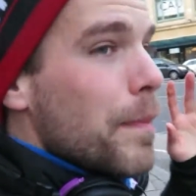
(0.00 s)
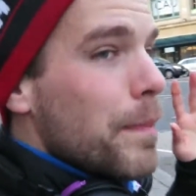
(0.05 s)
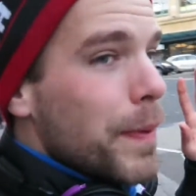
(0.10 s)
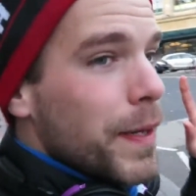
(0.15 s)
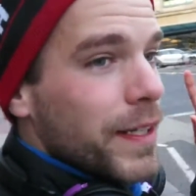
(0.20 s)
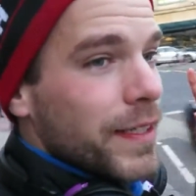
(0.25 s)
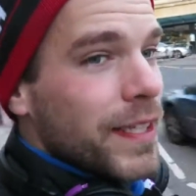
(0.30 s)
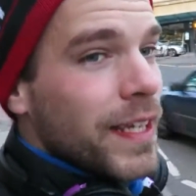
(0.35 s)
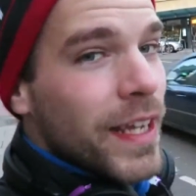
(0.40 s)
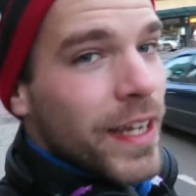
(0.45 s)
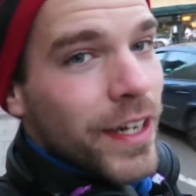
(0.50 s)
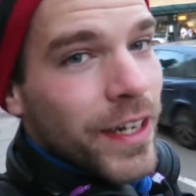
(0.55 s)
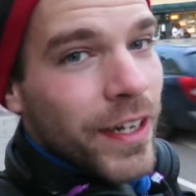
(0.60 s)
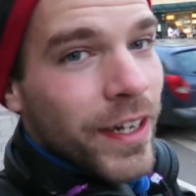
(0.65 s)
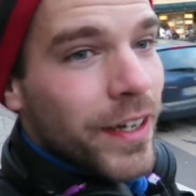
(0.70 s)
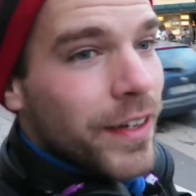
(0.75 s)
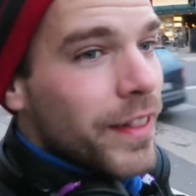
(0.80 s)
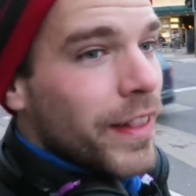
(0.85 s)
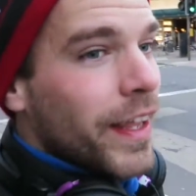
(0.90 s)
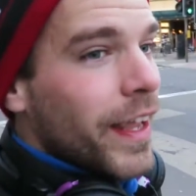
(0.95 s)
But
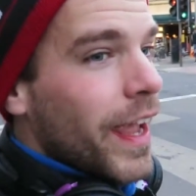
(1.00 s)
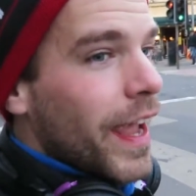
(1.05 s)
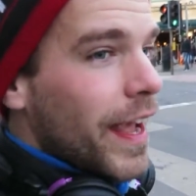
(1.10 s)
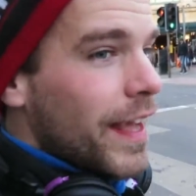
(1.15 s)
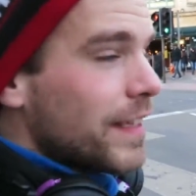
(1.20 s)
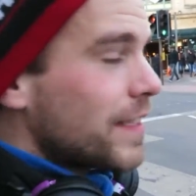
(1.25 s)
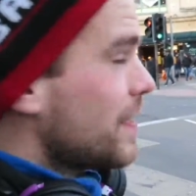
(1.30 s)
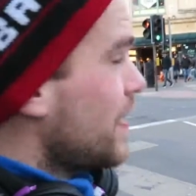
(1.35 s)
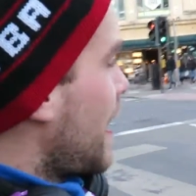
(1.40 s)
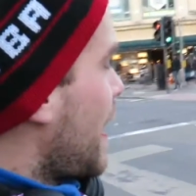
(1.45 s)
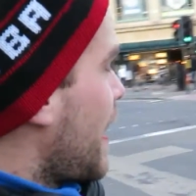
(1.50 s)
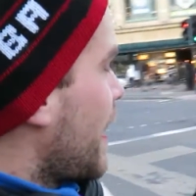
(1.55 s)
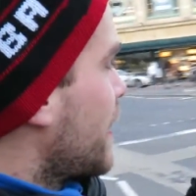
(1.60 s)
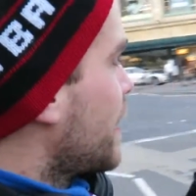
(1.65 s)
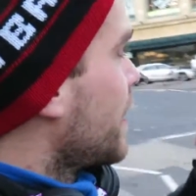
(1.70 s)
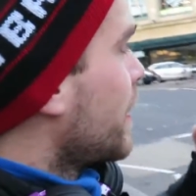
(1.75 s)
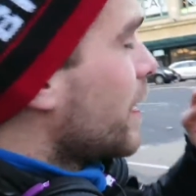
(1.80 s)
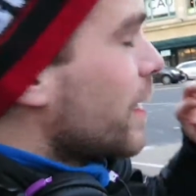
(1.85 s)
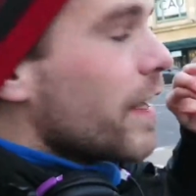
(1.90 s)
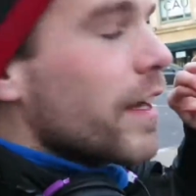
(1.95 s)
here, it's like,
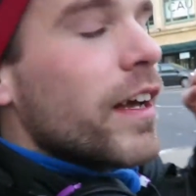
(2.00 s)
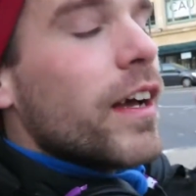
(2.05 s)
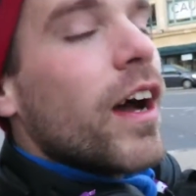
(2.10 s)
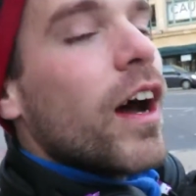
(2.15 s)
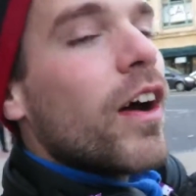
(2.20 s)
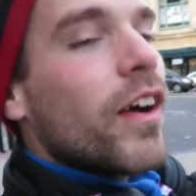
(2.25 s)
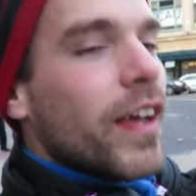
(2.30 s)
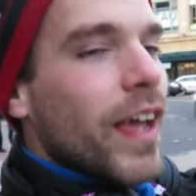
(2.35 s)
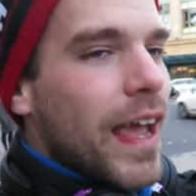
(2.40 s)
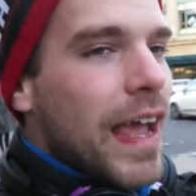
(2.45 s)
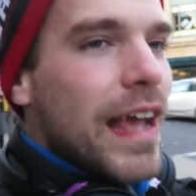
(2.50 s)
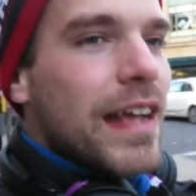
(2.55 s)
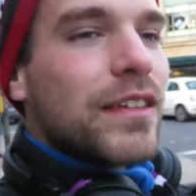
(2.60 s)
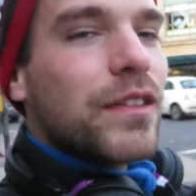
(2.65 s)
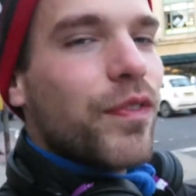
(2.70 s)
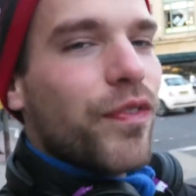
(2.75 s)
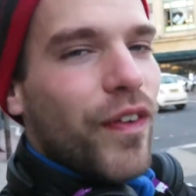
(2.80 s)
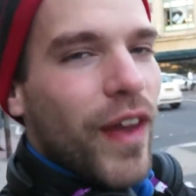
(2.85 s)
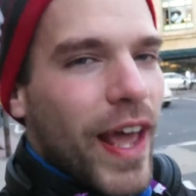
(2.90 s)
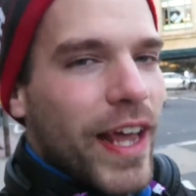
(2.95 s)
okay,
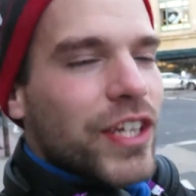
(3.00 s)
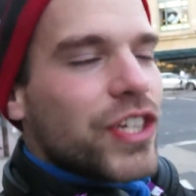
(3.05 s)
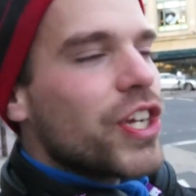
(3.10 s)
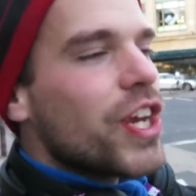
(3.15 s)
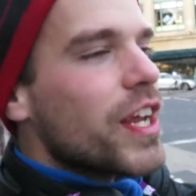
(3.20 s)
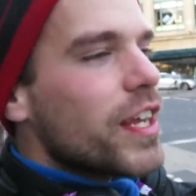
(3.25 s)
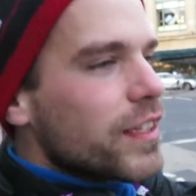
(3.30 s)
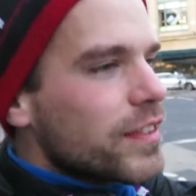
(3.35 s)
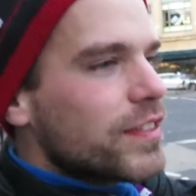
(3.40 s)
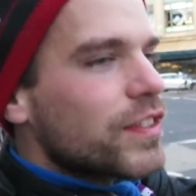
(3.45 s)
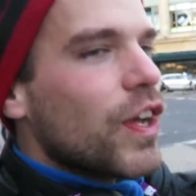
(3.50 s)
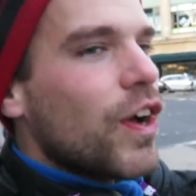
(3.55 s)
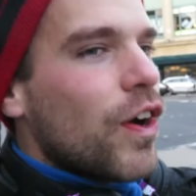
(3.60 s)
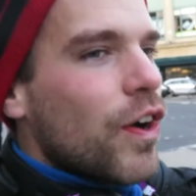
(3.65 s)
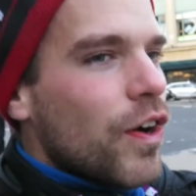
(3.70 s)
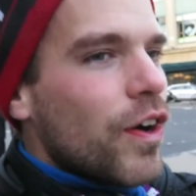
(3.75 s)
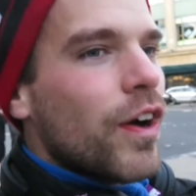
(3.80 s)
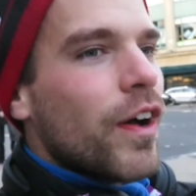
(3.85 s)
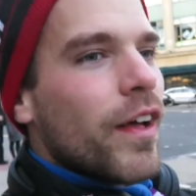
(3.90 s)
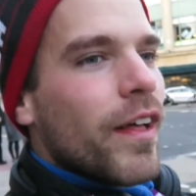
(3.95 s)
it's flashing,
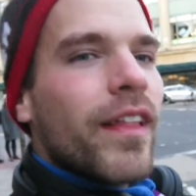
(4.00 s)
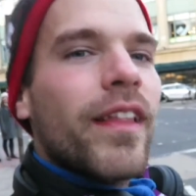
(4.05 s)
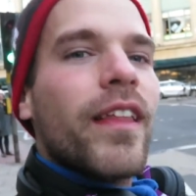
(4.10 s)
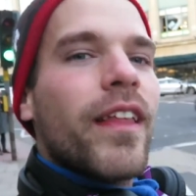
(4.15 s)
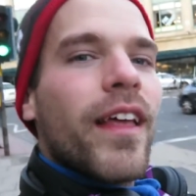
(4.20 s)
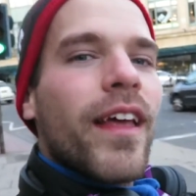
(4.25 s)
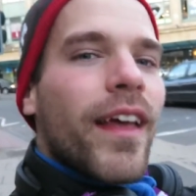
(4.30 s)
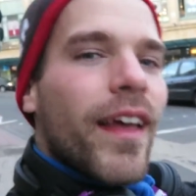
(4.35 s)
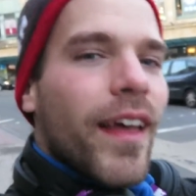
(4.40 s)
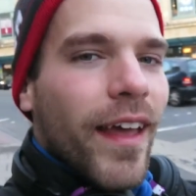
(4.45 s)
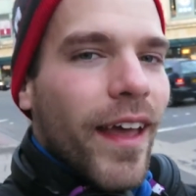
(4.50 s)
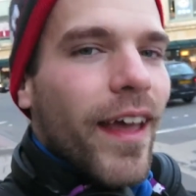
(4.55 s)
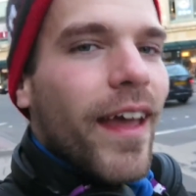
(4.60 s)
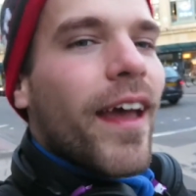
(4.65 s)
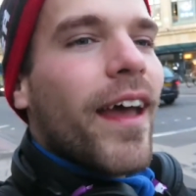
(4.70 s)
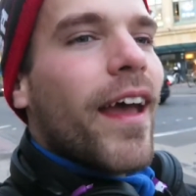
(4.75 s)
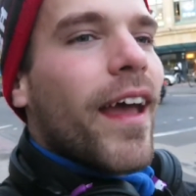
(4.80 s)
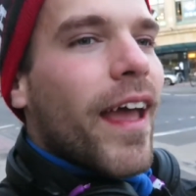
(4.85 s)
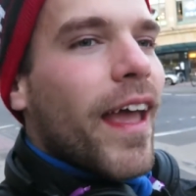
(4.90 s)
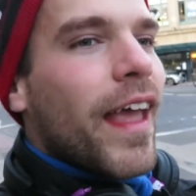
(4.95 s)
so
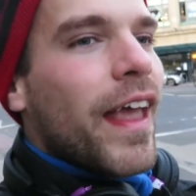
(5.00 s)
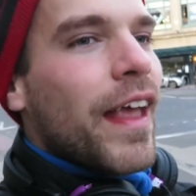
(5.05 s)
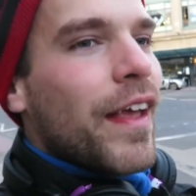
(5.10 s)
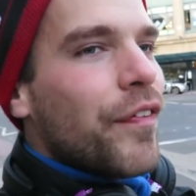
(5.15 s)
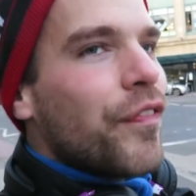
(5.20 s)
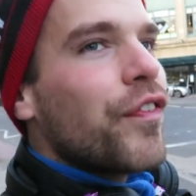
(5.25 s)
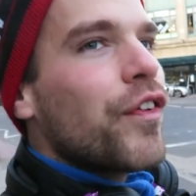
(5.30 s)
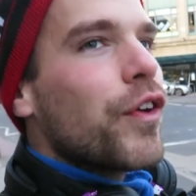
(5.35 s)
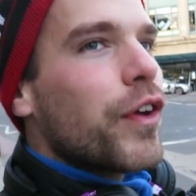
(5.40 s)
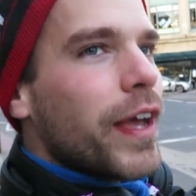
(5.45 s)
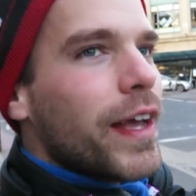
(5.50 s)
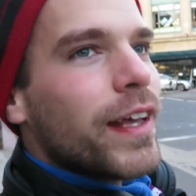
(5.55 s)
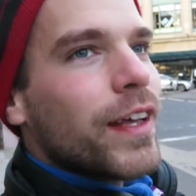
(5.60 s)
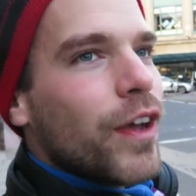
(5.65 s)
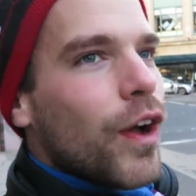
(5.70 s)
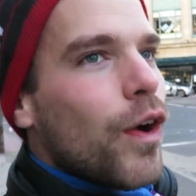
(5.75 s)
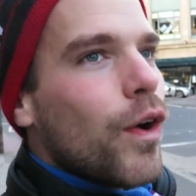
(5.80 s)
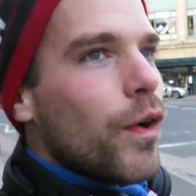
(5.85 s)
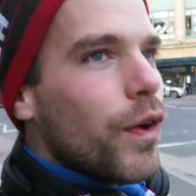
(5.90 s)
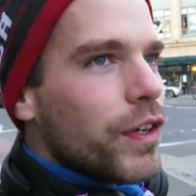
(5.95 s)
if you can
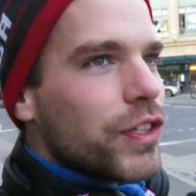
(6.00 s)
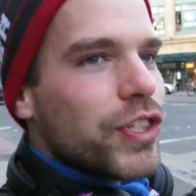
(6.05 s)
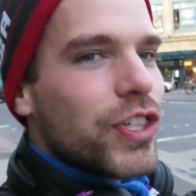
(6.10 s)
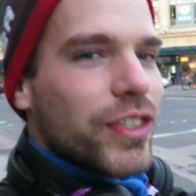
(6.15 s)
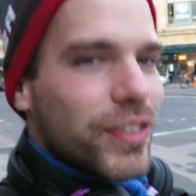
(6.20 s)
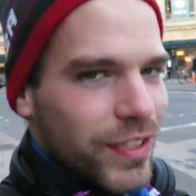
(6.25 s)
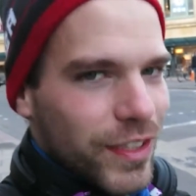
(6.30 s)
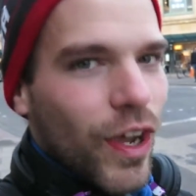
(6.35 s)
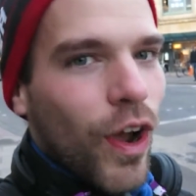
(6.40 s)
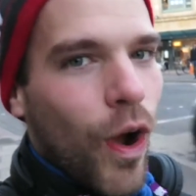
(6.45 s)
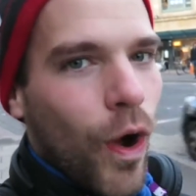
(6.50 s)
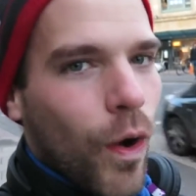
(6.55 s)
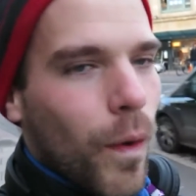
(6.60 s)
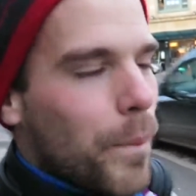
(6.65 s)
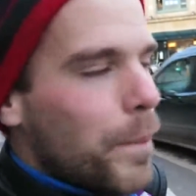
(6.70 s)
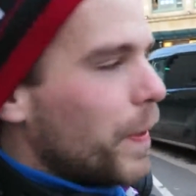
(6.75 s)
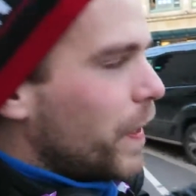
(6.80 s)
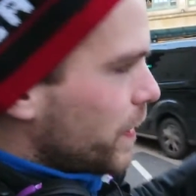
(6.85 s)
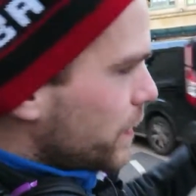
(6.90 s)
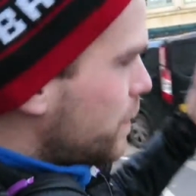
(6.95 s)
go, just go.
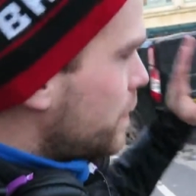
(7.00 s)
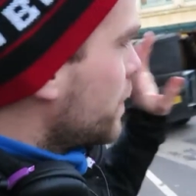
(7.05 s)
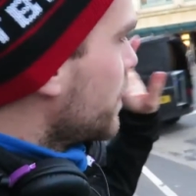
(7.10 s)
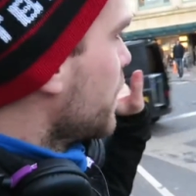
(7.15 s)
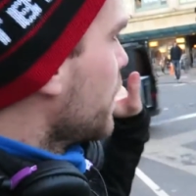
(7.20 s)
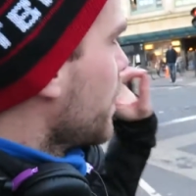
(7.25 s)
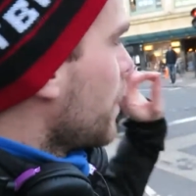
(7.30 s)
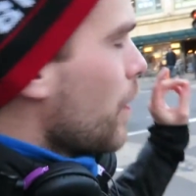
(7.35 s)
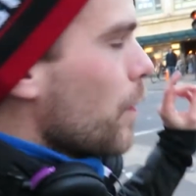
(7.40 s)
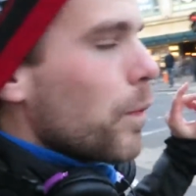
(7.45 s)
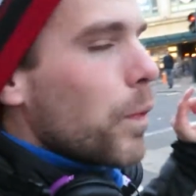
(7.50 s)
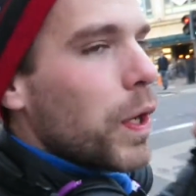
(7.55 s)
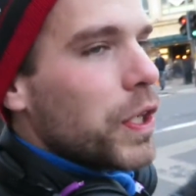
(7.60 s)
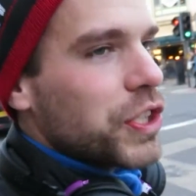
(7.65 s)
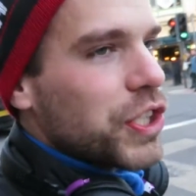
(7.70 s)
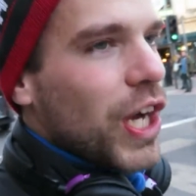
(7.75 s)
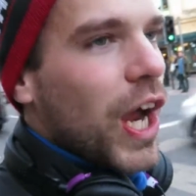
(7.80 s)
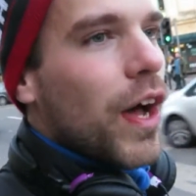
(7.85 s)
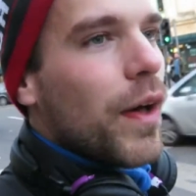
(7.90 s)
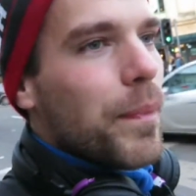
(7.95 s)
But
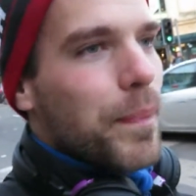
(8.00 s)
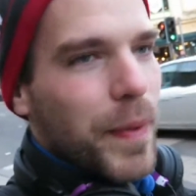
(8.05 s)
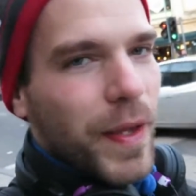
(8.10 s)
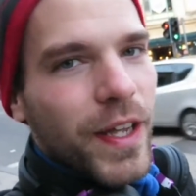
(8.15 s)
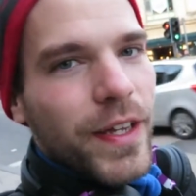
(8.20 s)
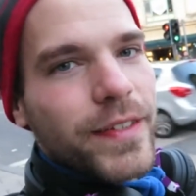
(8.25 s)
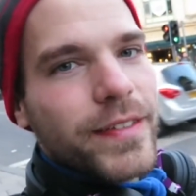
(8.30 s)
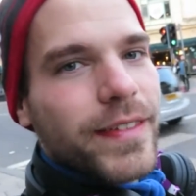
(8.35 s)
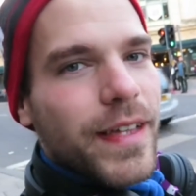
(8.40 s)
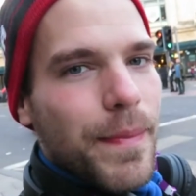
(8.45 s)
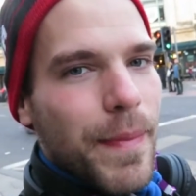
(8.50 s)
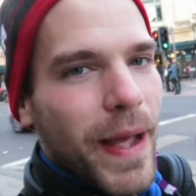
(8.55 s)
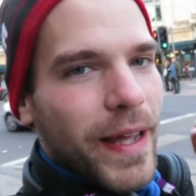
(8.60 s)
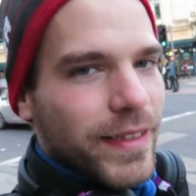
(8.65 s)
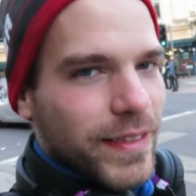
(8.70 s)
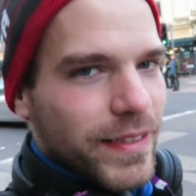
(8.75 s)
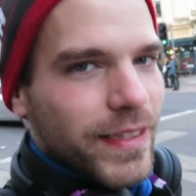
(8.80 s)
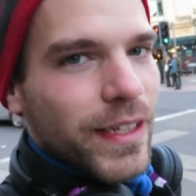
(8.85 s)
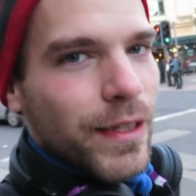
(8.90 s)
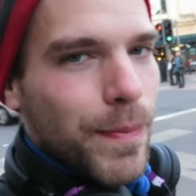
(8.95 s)
watch out, because there
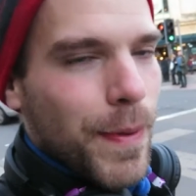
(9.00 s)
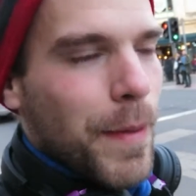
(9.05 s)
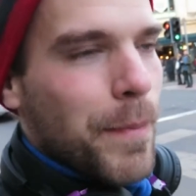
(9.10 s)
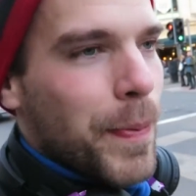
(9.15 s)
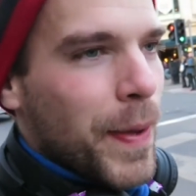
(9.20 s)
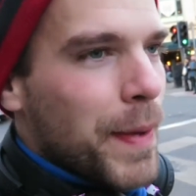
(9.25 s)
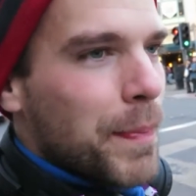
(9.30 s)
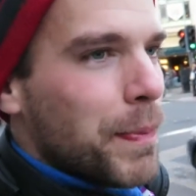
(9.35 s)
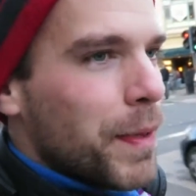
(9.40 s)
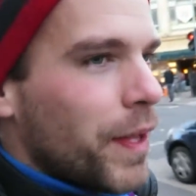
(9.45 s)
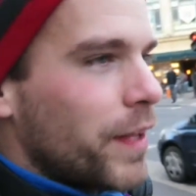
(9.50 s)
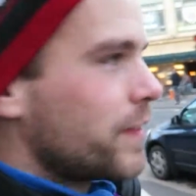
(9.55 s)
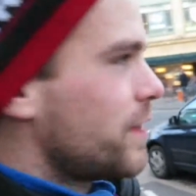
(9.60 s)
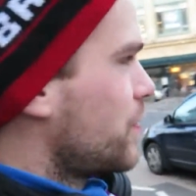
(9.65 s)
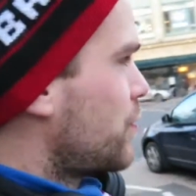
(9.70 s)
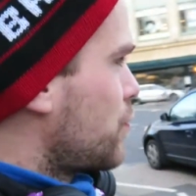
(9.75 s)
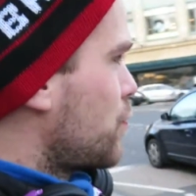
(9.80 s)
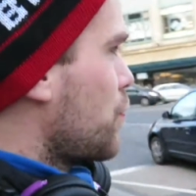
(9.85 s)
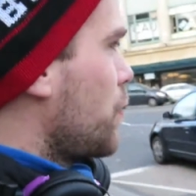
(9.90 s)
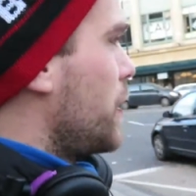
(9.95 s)
might still be people on
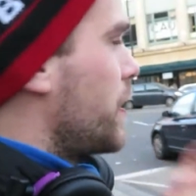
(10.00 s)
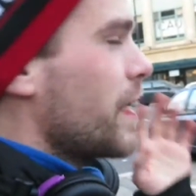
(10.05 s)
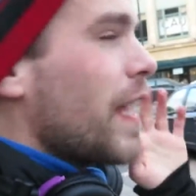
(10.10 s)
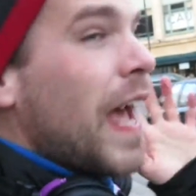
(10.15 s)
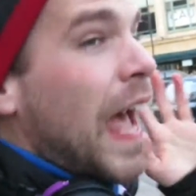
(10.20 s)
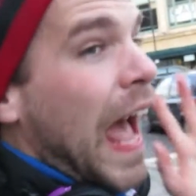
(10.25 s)
the street.